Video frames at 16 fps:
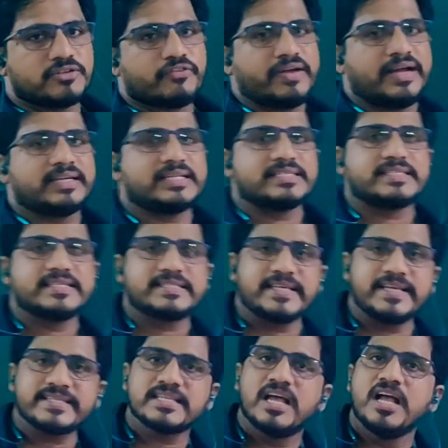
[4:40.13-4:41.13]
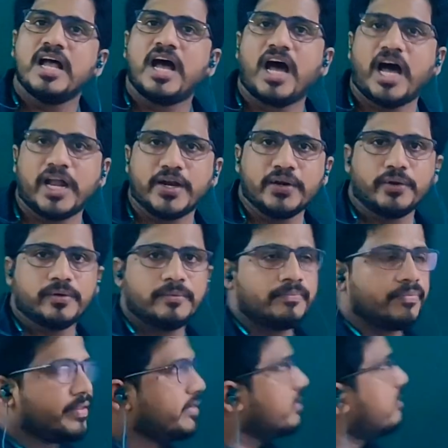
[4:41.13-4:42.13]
So factor 6 is unknown.